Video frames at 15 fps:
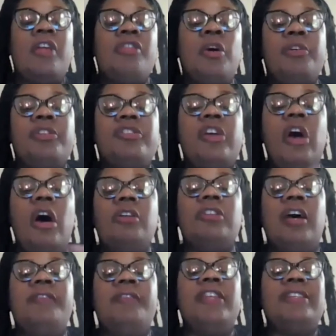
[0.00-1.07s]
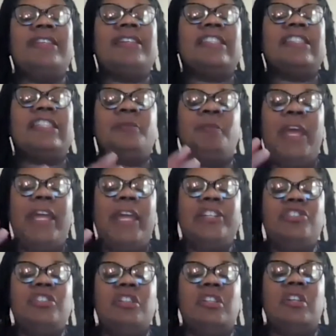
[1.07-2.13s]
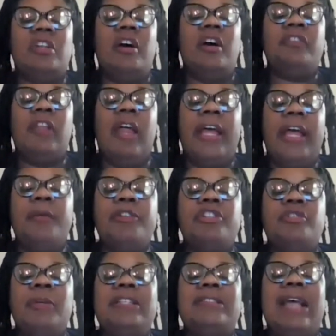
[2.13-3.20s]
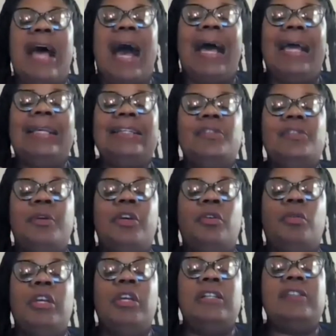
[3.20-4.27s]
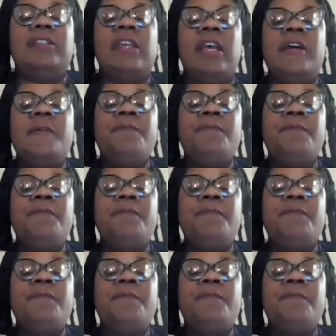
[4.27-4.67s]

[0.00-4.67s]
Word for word: The result of this expansion of language means I get to increase